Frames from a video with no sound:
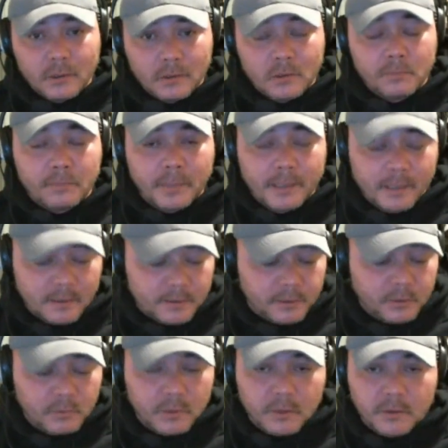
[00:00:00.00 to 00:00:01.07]
you
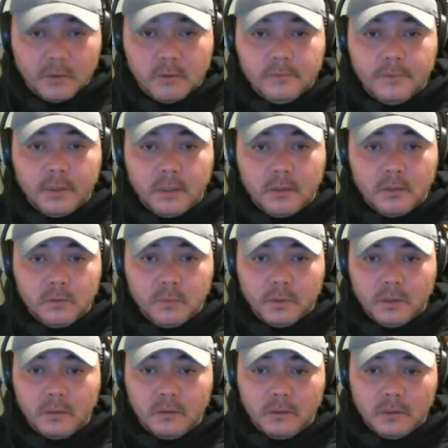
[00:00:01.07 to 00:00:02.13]
plan on doing one of those
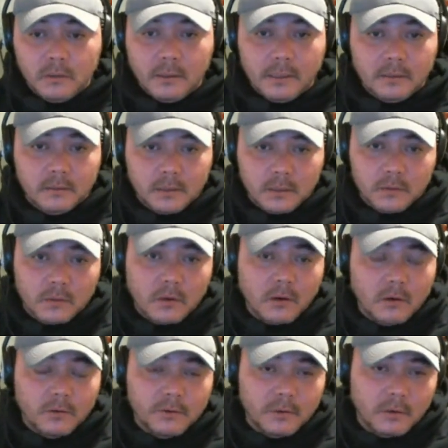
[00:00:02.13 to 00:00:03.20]
videos where
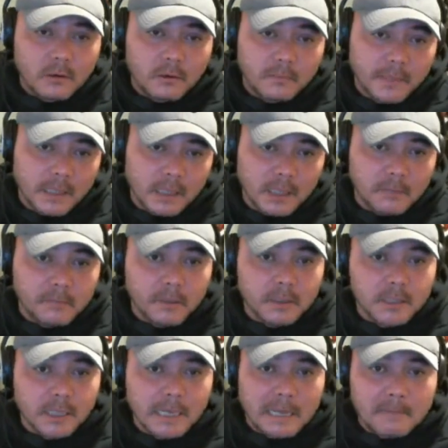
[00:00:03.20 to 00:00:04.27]
these are all my key
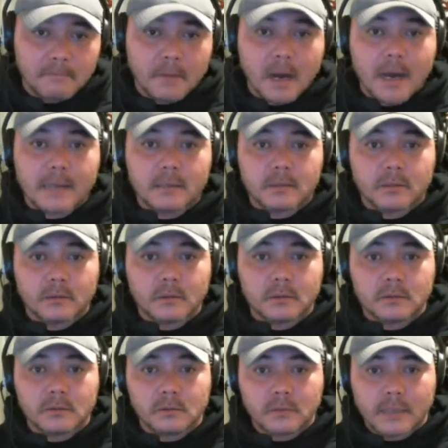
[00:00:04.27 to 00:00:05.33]
books that I had bought
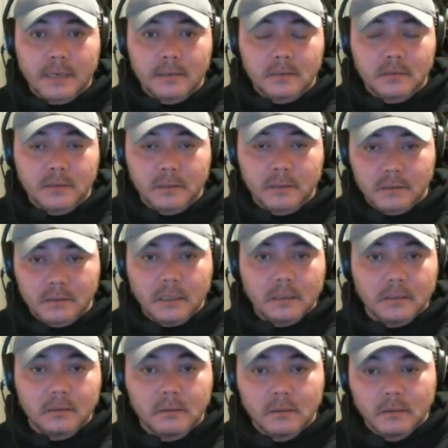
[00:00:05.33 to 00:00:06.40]
during
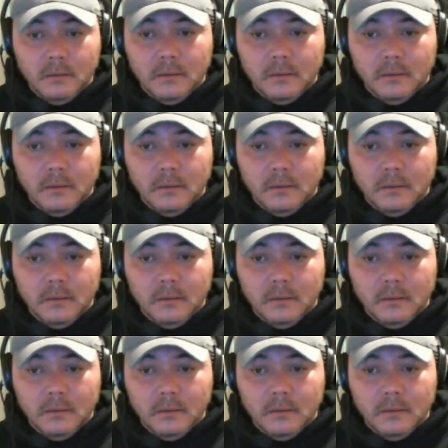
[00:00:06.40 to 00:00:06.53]
2016?